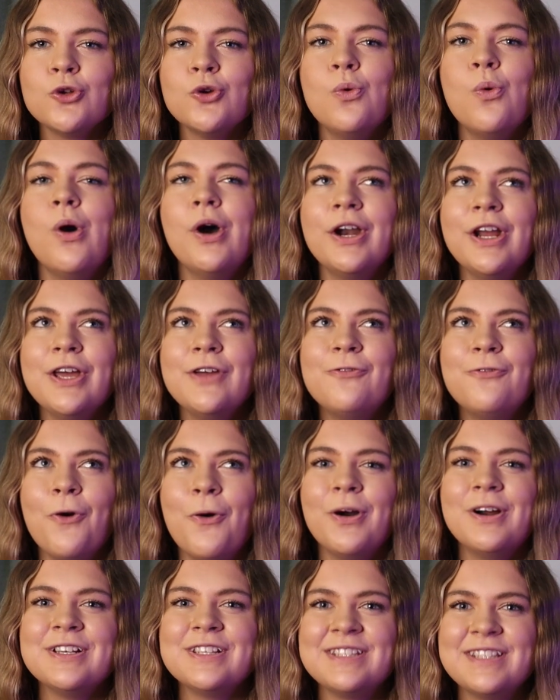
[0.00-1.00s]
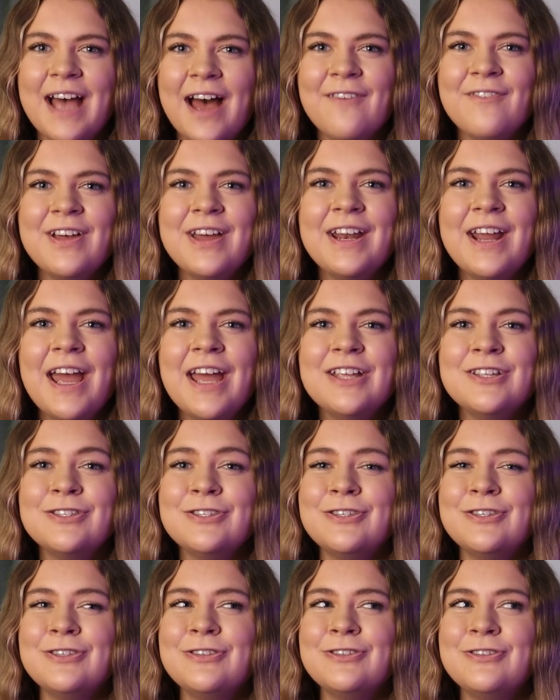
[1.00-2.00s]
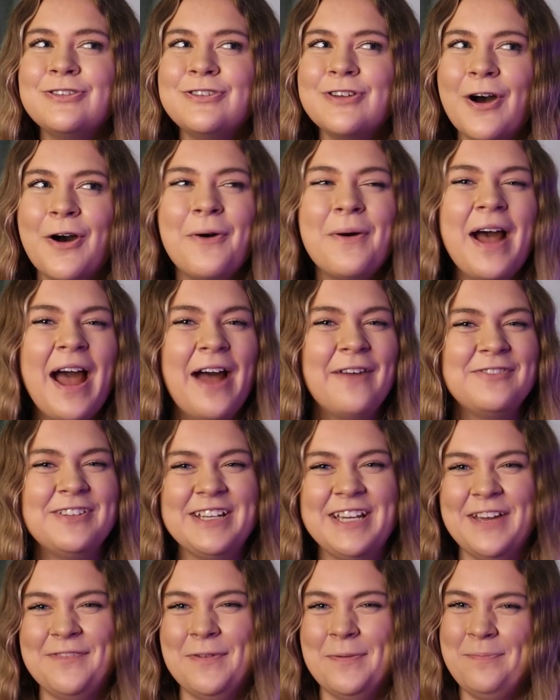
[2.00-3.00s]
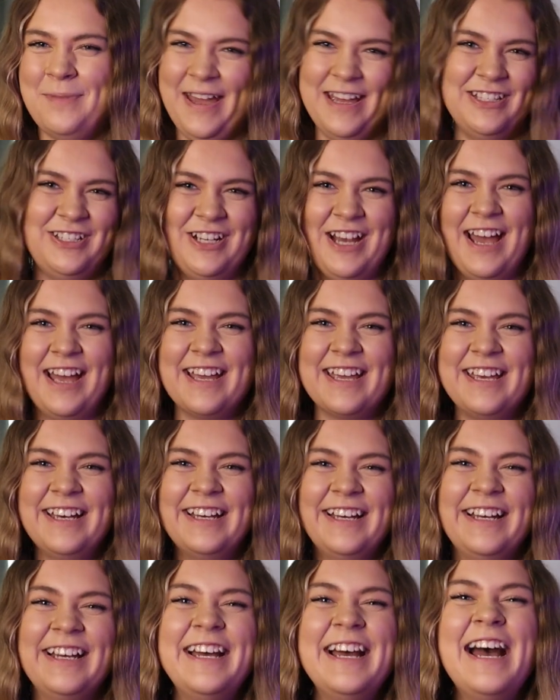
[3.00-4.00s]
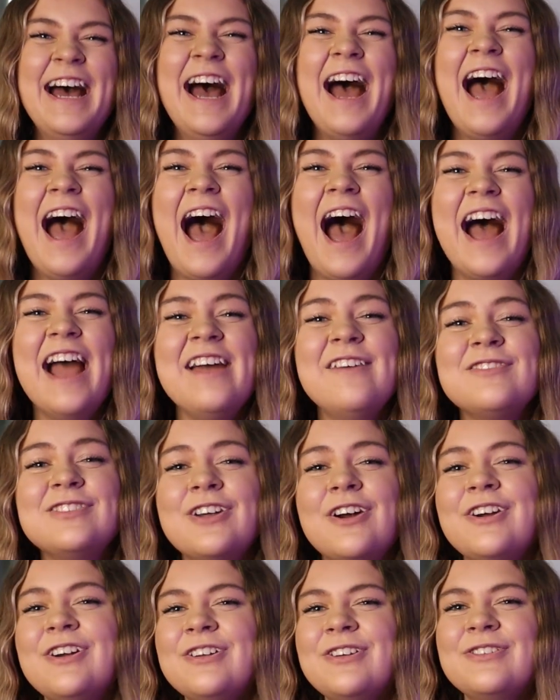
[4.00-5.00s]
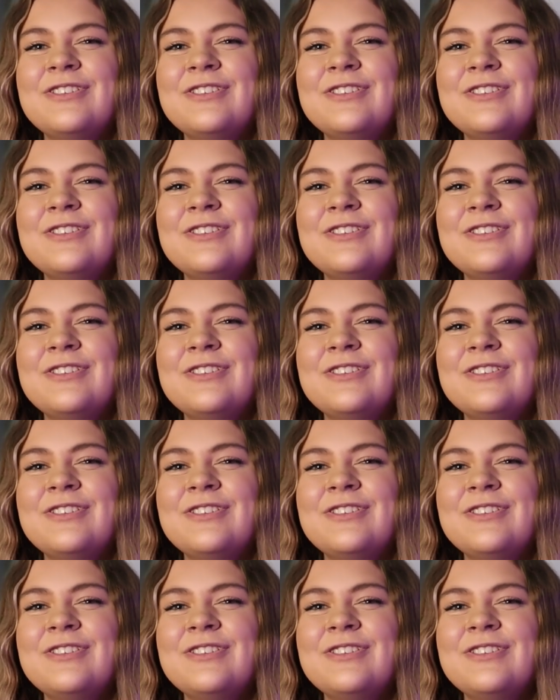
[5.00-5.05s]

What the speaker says: 24/7 and don't have to give a paycheck. I have started